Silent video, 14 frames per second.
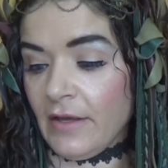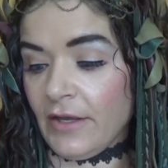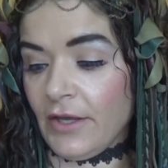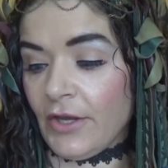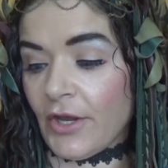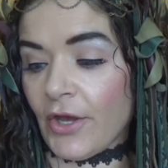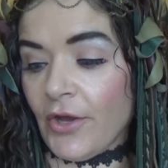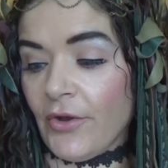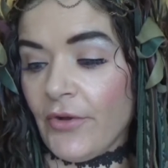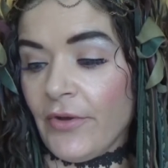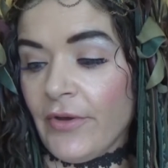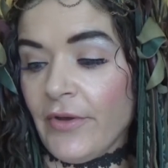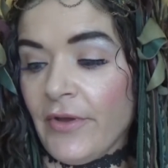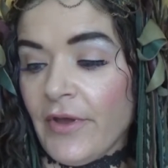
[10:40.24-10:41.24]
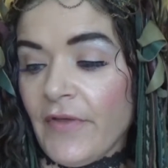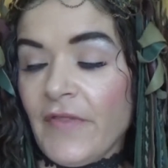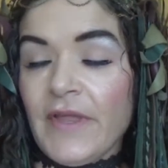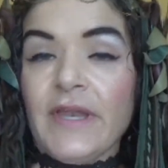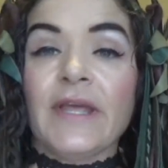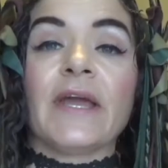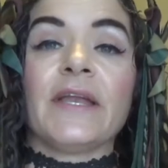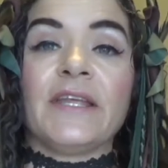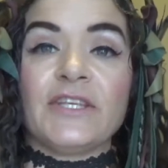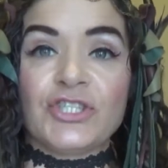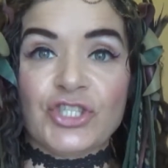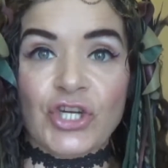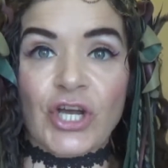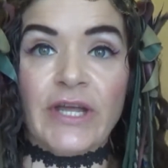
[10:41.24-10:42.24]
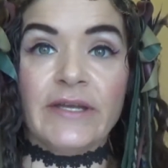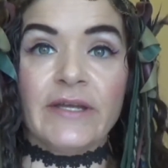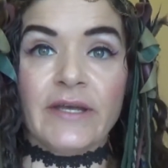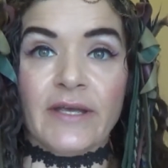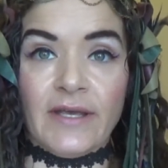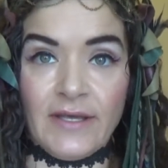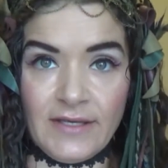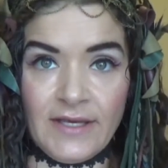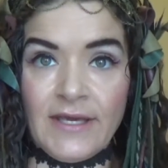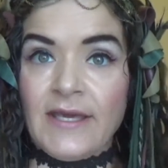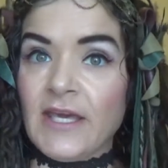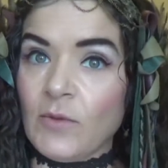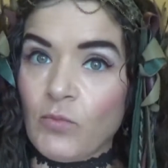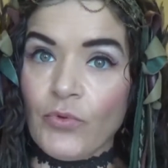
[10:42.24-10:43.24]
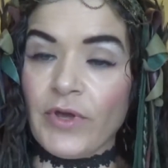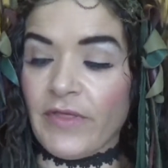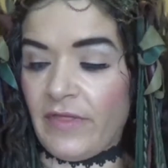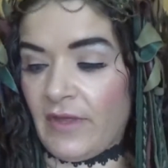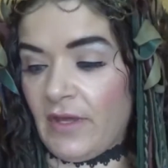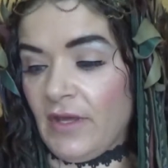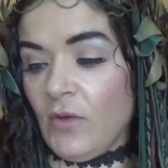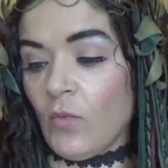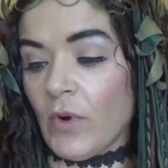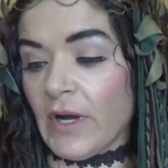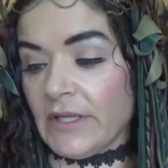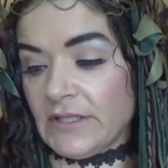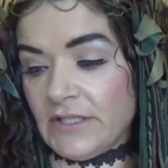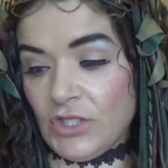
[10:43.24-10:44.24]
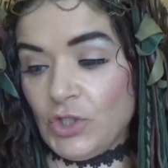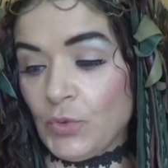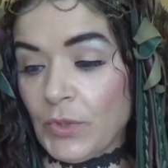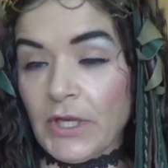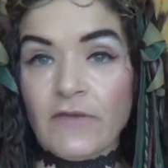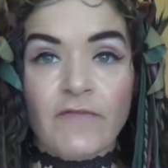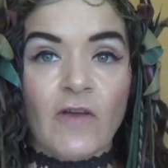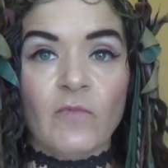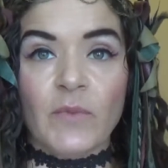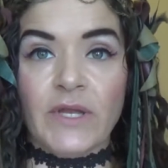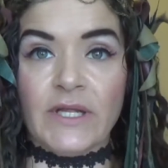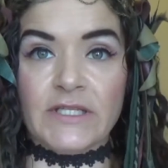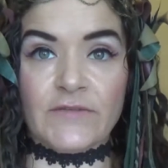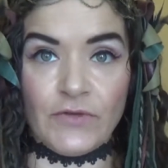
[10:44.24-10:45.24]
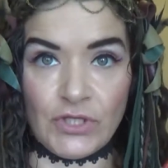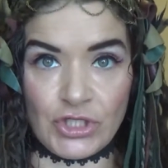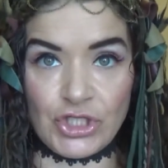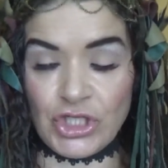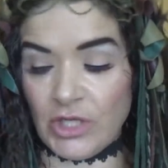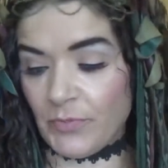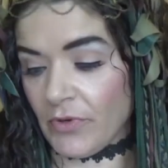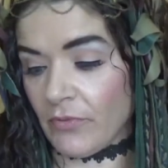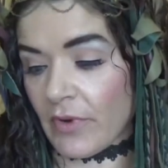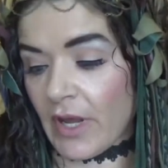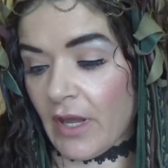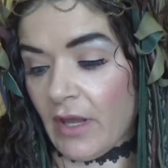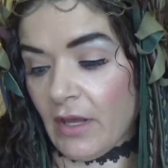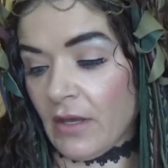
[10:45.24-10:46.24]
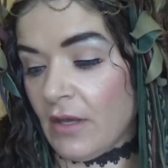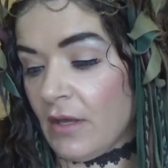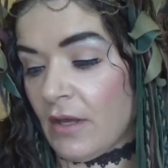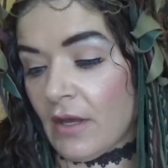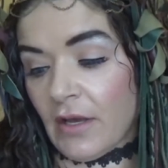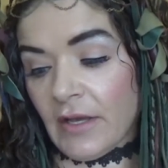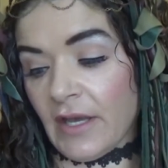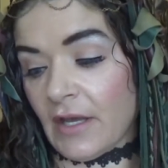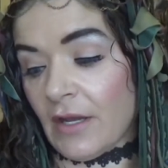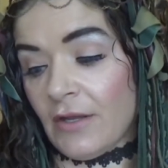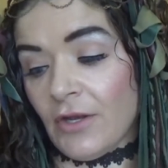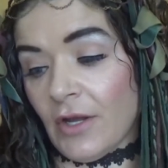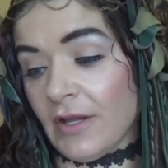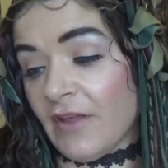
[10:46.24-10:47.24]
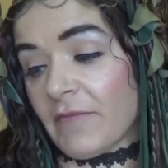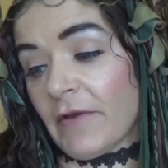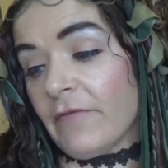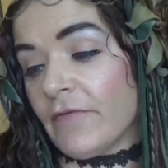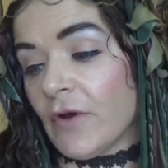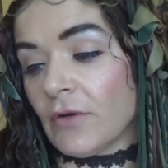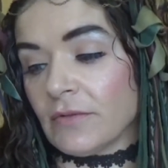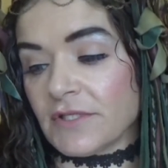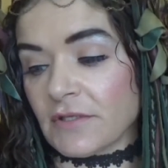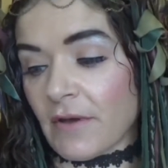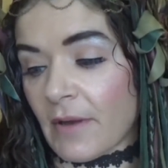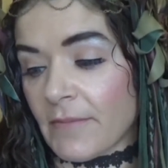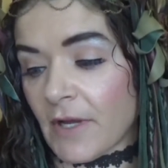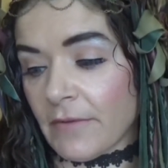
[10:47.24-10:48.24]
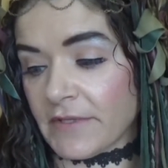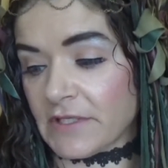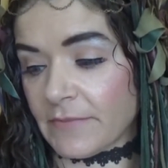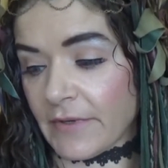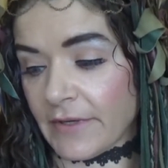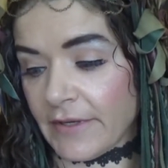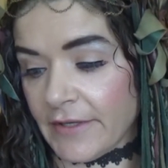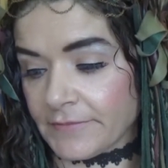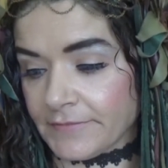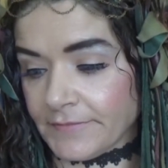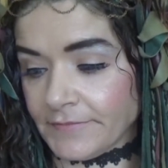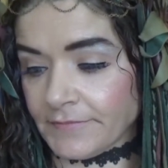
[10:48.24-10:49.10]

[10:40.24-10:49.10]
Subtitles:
And then again, he's trying to keep with it. He wants the 25 minutes for the cheaper rate. Again, I left my phone, so I'm not responding.